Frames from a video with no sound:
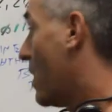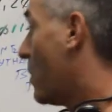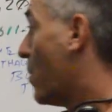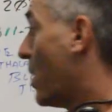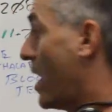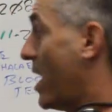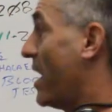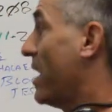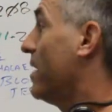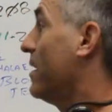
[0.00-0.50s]

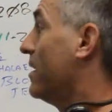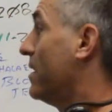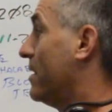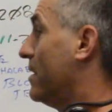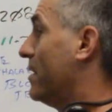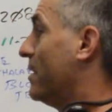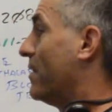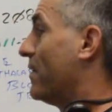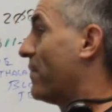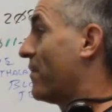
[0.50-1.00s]
away
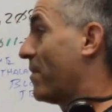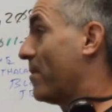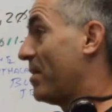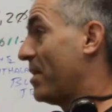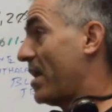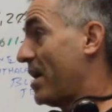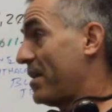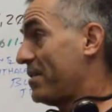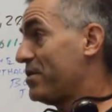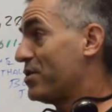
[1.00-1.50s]
from a
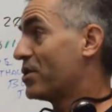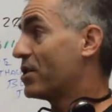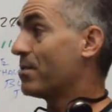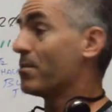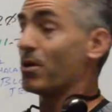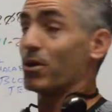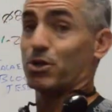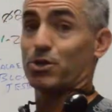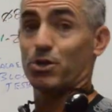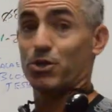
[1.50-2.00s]
lot of your
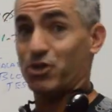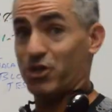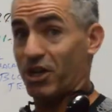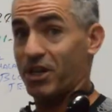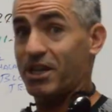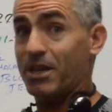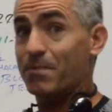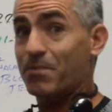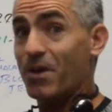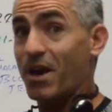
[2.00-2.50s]
commercial
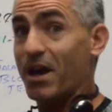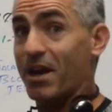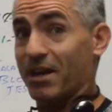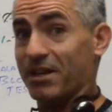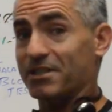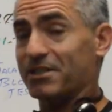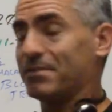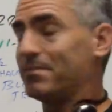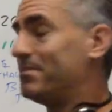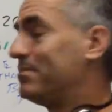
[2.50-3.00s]
junky
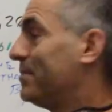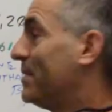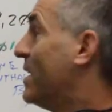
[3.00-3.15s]
products.